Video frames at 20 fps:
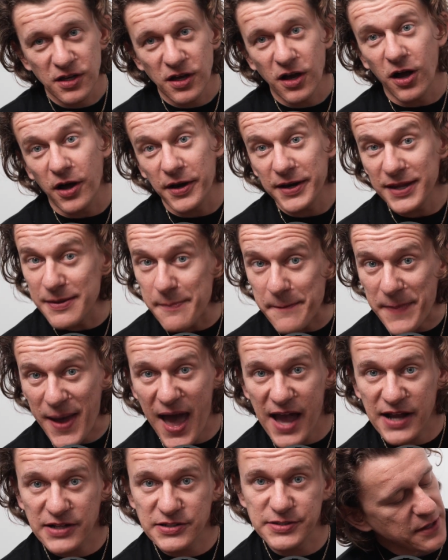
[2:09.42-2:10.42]
on
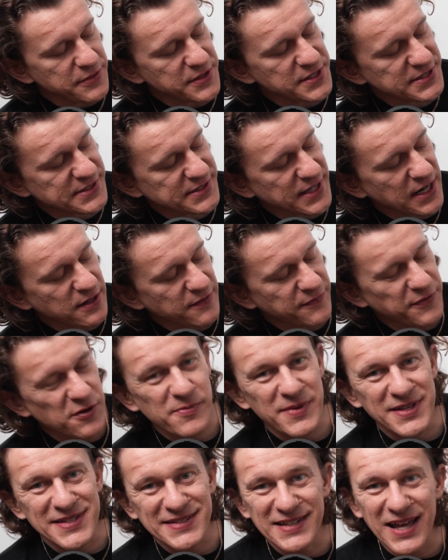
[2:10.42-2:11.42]
impact. This styrofoam
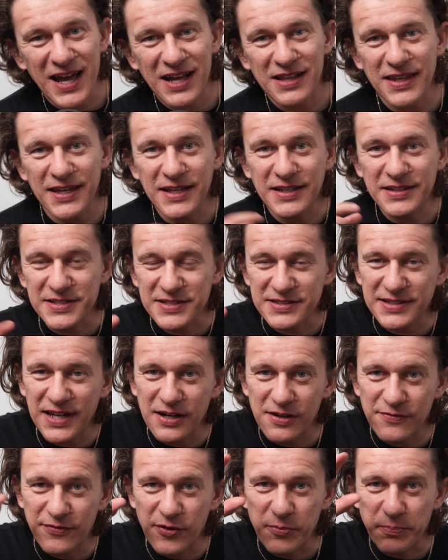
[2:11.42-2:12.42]
is not like the
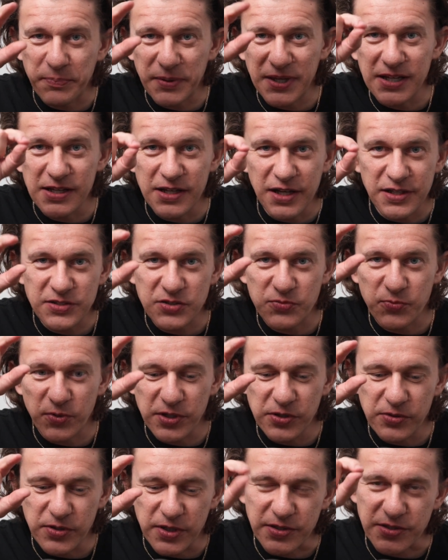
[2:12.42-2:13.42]
styrofoam peanuts where
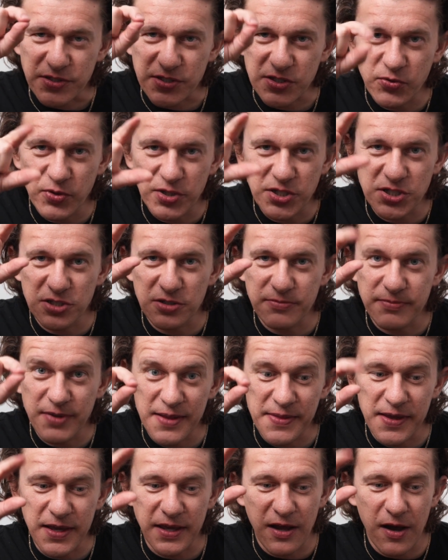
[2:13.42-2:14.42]
you can squish them
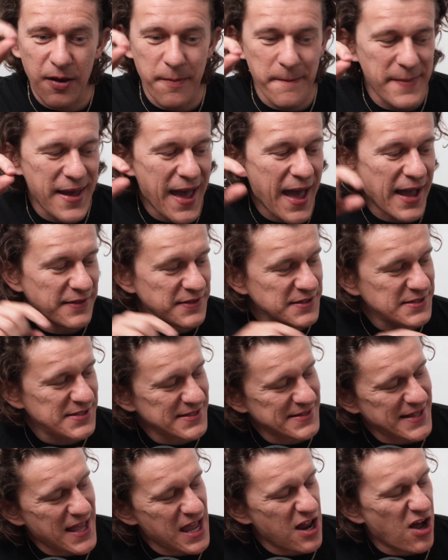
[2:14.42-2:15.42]
and they come back. This is
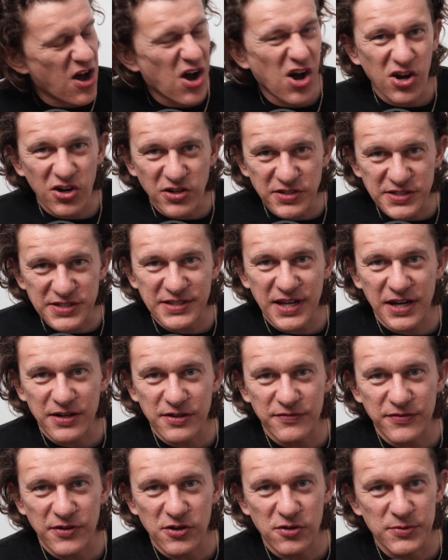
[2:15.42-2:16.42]
that hard
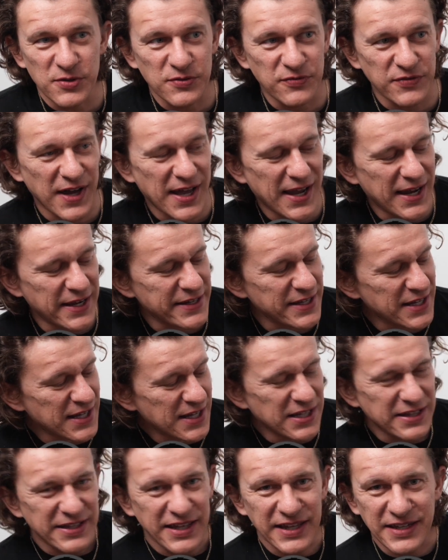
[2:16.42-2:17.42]
styrofoam you find
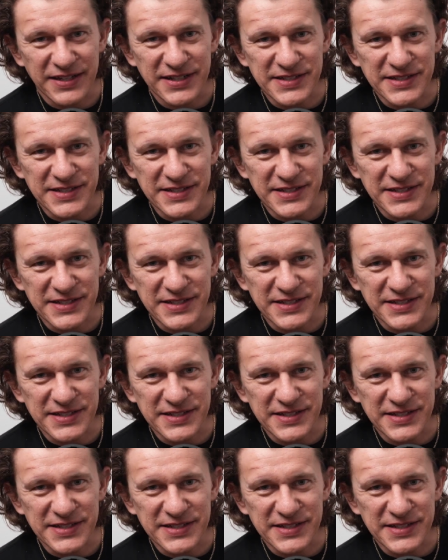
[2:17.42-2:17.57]
like in a